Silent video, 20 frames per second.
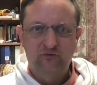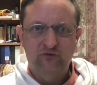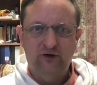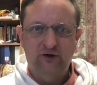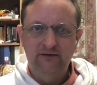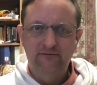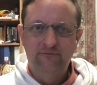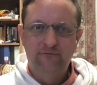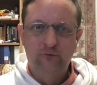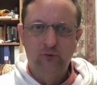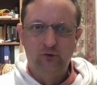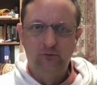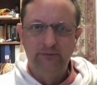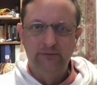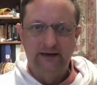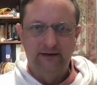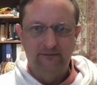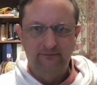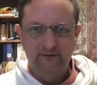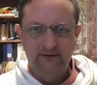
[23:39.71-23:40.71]
Try and fool
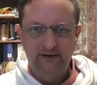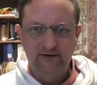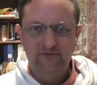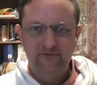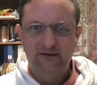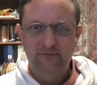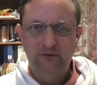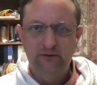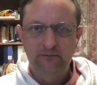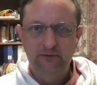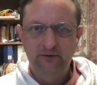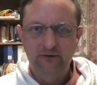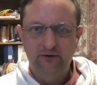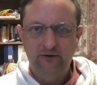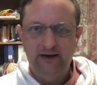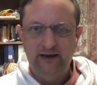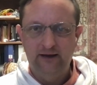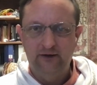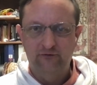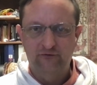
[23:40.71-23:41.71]
me the next time I'm in
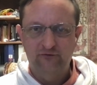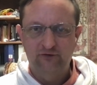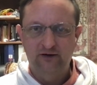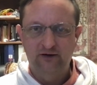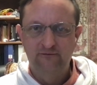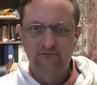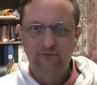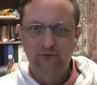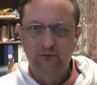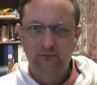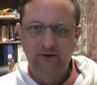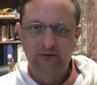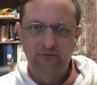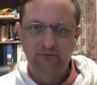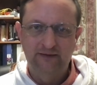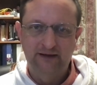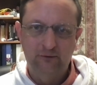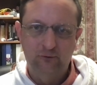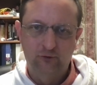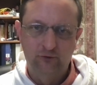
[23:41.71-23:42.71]
your house. Try and fool me
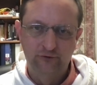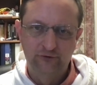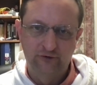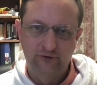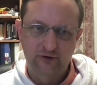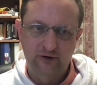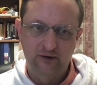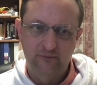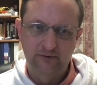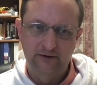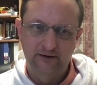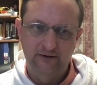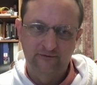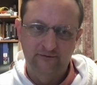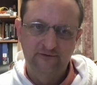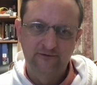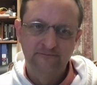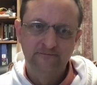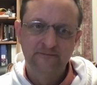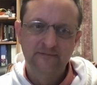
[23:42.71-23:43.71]
with how old your carpet
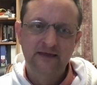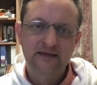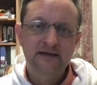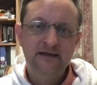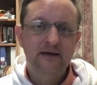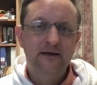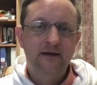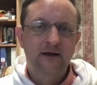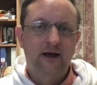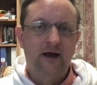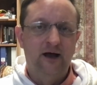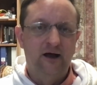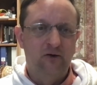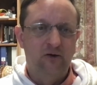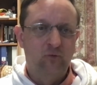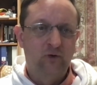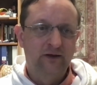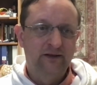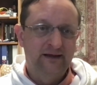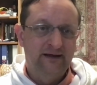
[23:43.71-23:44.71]
is.
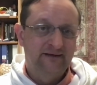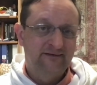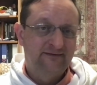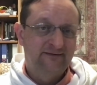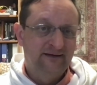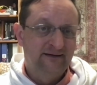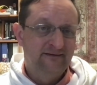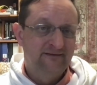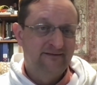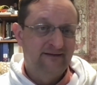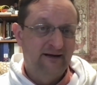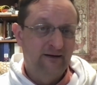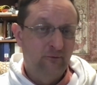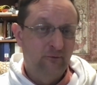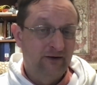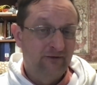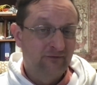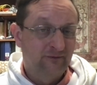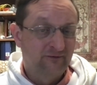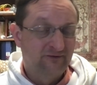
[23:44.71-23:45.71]
One last thing: stay
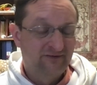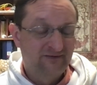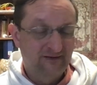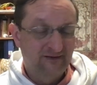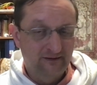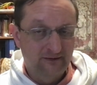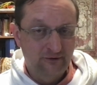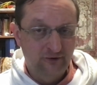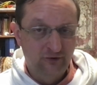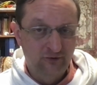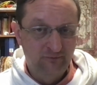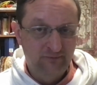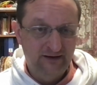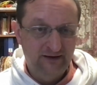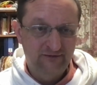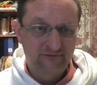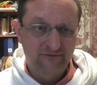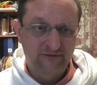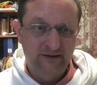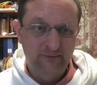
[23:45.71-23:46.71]
away from
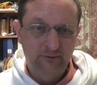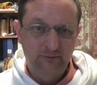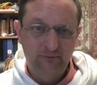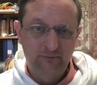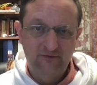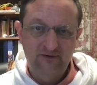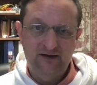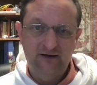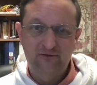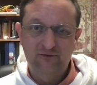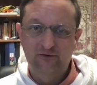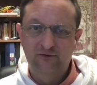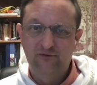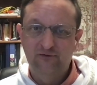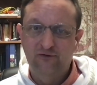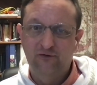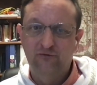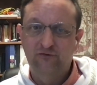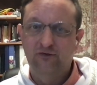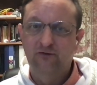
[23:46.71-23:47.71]
silicone-based fiber
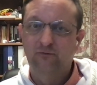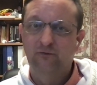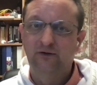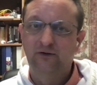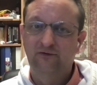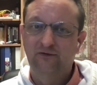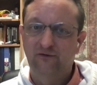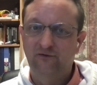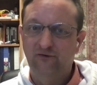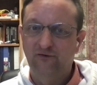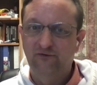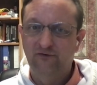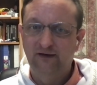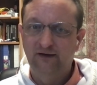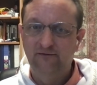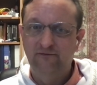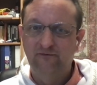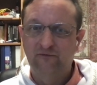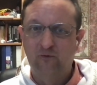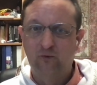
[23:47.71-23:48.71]
protectors. Those are the ones that you
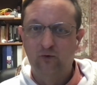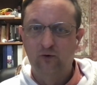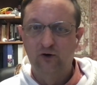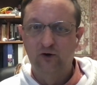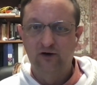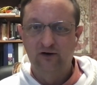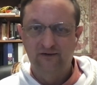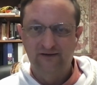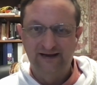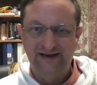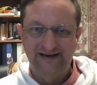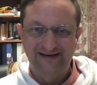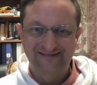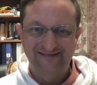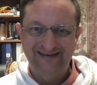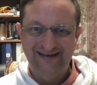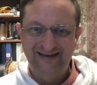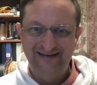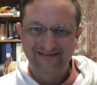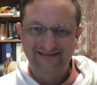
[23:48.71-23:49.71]
see for like
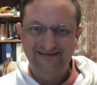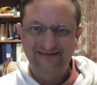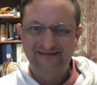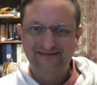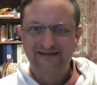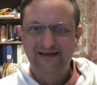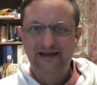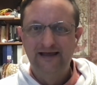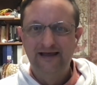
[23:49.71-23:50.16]
tents.